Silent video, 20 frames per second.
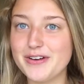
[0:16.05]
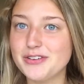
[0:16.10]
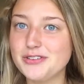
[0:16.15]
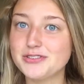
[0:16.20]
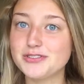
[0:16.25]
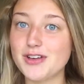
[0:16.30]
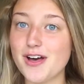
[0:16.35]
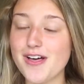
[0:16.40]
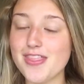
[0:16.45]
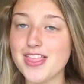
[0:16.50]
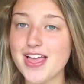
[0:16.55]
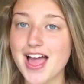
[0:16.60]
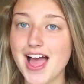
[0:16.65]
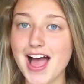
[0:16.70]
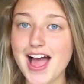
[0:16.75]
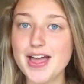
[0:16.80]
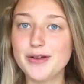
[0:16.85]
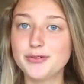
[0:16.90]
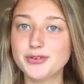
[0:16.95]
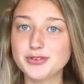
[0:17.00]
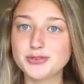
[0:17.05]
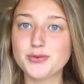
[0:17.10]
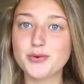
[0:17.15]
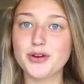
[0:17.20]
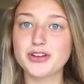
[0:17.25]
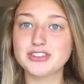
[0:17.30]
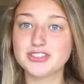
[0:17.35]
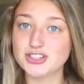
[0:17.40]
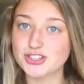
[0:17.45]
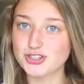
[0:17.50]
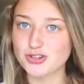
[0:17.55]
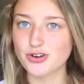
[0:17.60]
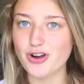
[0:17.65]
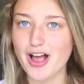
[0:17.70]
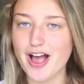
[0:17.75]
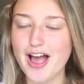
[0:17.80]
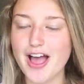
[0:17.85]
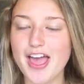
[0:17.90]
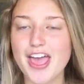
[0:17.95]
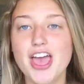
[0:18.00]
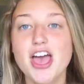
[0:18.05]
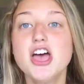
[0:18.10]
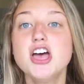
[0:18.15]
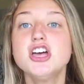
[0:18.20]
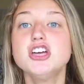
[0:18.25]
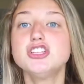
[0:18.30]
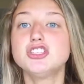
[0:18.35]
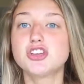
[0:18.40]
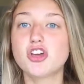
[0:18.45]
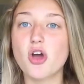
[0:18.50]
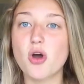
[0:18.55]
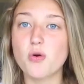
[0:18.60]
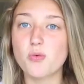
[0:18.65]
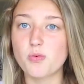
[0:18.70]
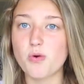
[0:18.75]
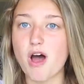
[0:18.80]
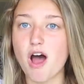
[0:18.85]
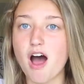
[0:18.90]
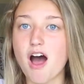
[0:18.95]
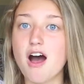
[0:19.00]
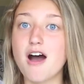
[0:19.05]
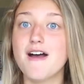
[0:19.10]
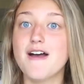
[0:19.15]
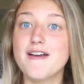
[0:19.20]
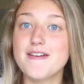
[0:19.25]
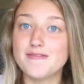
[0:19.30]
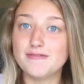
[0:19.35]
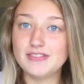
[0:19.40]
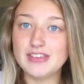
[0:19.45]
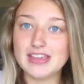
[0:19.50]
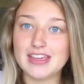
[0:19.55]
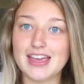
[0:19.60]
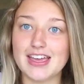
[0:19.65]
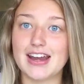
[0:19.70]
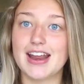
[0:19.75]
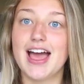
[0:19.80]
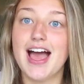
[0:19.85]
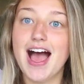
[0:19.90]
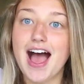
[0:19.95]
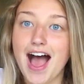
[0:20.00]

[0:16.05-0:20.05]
you saw that I was going to try to go raw vegan.